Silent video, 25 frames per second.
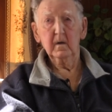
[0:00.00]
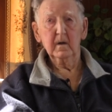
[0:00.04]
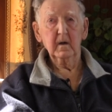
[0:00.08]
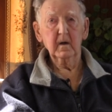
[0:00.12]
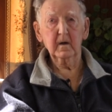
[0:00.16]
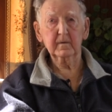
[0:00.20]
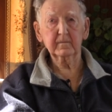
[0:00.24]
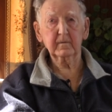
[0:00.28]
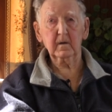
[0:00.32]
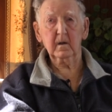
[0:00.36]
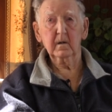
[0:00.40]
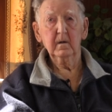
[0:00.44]

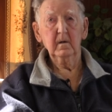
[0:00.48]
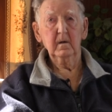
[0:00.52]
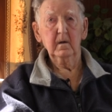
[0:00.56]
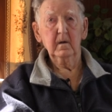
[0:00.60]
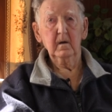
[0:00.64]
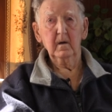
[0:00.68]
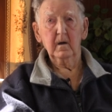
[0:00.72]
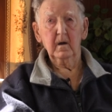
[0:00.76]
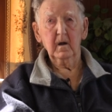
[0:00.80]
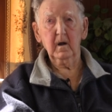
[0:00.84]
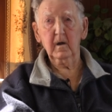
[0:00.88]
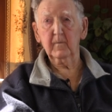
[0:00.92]
I said,
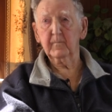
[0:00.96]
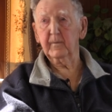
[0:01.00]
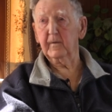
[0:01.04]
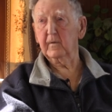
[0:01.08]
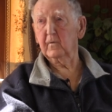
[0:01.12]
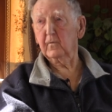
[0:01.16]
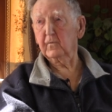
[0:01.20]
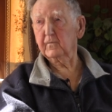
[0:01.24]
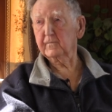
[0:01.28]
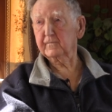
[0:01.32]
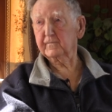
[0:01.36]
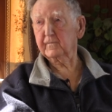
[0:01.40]
I've been
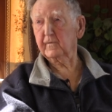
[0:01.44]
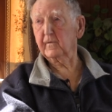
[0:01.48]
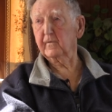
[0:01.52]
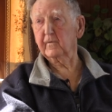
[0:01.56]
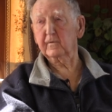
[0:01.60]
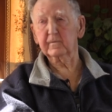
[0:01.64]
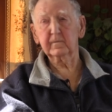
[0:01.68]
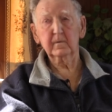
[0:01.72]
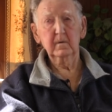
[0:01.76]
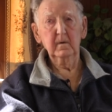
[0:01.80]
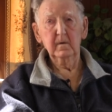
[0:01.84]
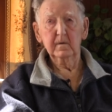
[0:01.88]
all through
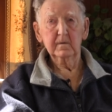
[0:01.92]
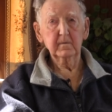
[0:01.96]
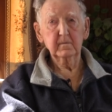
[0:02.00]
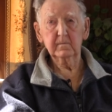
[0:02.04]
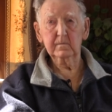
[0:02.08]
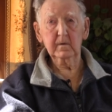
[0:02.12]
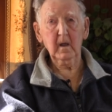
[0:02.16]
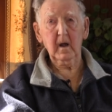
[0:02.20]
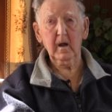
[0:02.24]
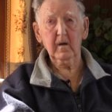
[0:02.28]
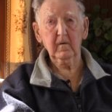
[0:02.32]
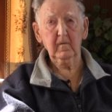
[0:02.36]
it.
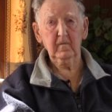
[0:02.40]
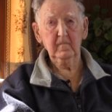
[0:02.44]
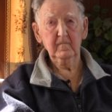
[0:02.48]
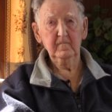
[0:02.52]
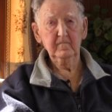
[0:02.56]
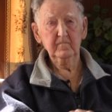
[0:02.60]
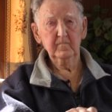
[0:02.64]
No.